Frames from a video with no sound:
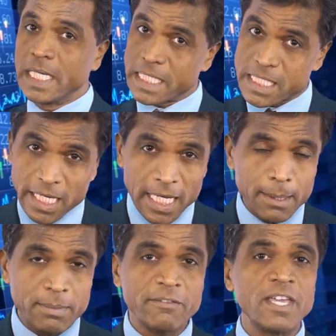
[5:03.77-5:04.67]

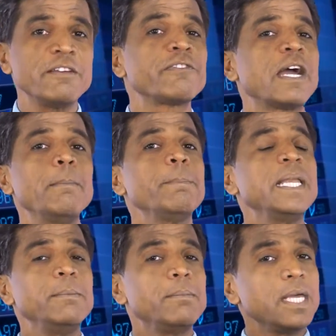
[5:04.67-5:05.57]
Same the way, if
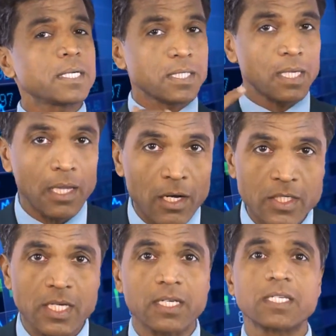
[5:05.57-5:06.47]
company makes
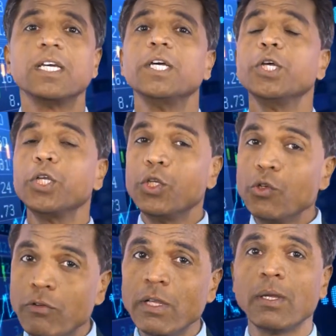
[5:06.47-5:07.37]
losses,
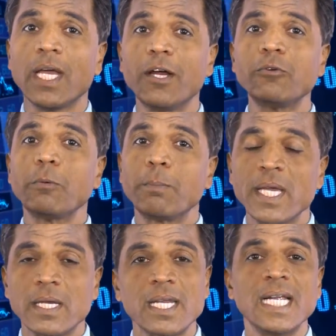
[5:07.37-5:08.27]
you will have to
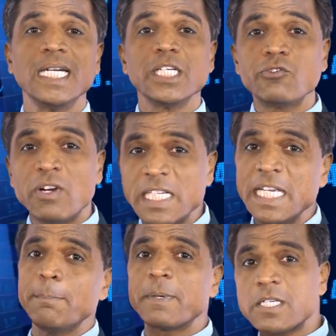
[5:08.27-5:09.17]
bear
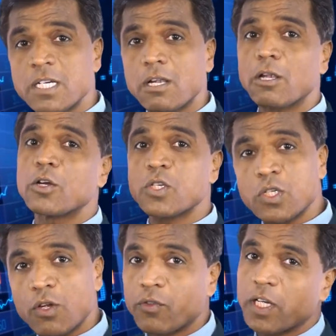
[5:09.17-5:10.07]
20% losses
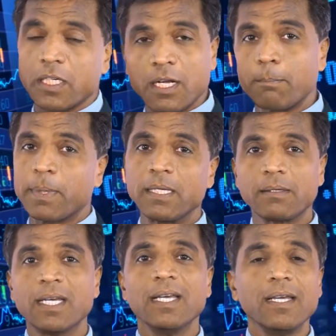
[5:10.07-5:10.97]
of that company.
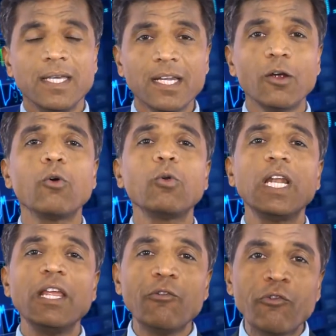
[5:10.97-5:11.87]
Here
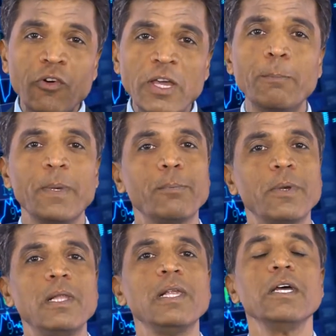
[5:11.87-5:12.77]
only 5
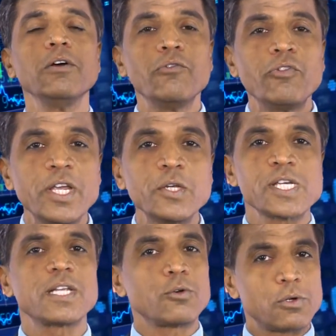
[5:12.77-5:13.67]
people, 5
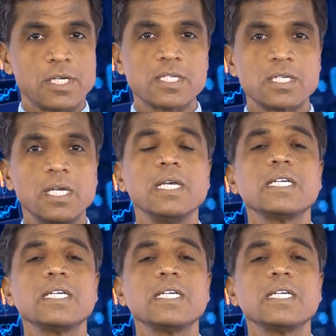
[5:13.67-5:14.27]
shareholders.